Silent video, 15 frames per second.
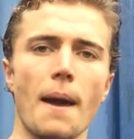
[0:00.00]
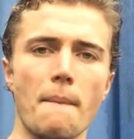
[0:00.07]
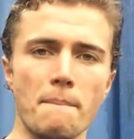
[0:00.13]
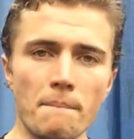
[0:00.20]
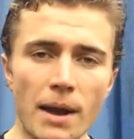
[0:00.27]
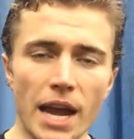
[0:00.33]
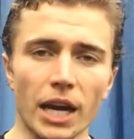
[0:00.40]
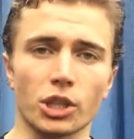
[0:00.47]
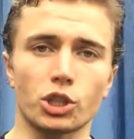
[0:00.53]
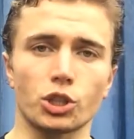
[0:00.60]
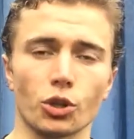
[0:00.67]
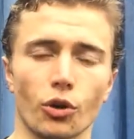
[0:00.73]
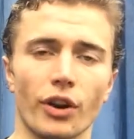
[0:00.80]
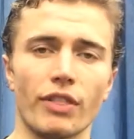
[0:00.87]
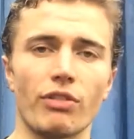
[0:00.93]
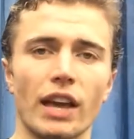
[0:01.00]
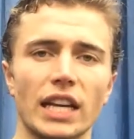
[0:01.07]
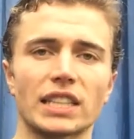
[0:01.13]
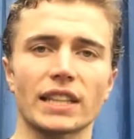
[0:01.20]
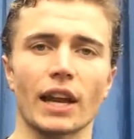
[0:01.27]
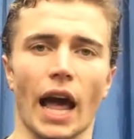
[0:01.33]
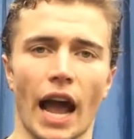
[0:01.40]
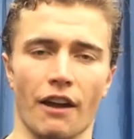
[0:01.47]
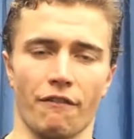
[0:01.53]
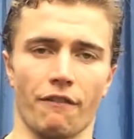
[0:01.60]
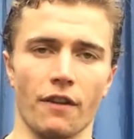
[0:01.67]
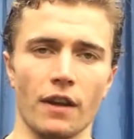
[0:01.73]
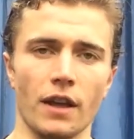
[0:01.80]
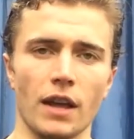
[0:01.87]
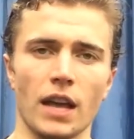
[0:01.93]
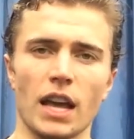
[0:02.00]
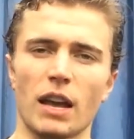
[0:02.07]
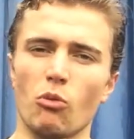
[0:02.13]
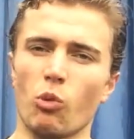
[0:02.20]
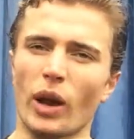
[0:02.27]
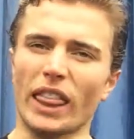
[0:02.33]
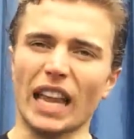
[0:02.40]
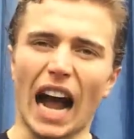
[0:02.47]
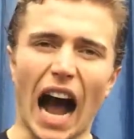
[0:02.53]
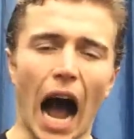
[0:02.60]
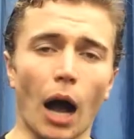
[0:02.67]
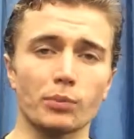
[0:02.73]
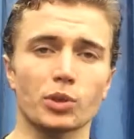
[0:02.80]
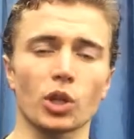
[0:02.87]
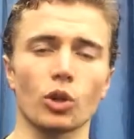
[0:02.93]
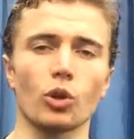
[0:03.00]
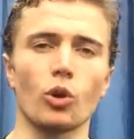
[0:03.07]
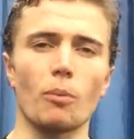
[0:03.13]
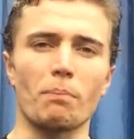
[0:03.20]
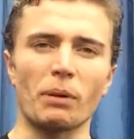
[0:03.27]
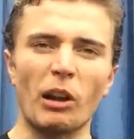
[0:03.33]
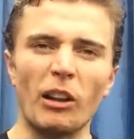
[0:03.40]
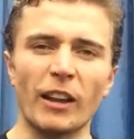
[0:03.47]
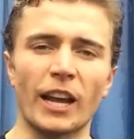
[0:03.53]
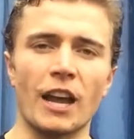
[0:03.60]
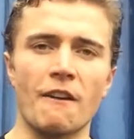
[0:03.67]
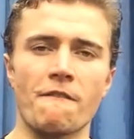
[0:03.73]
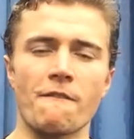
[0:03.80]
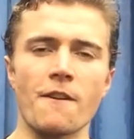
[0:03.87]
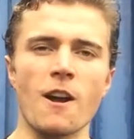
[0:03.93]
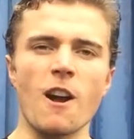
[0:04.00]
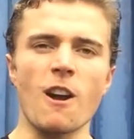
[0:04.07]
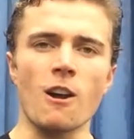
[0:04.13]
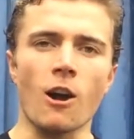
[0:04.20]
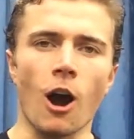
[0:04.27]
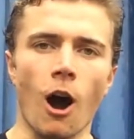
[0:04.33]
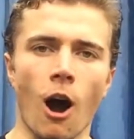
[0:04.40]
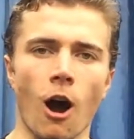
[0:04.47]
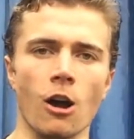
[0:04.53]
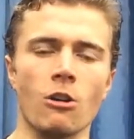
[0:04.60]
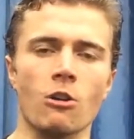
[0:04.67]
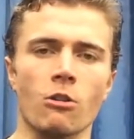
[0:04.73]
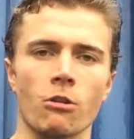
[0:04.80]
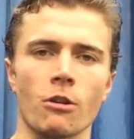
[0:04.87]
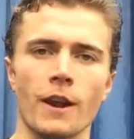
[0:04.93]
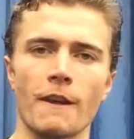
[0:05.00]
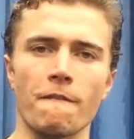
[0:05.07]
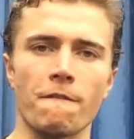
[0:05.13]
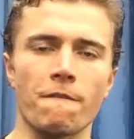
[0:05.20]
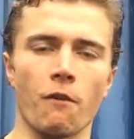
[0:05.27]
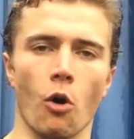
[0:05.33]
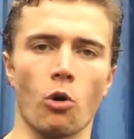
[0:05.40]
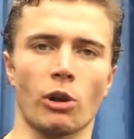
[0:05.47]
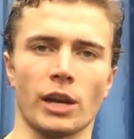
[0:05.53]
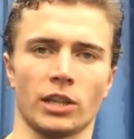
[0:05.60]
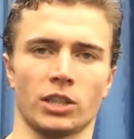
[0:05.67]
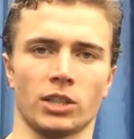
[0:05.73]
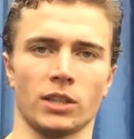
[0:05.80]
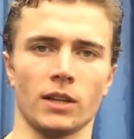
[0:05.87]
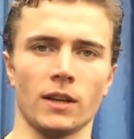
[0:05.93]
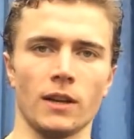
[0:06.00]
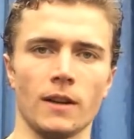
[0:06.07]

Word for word: Make sure in this life, with absolute belief, concrete focus,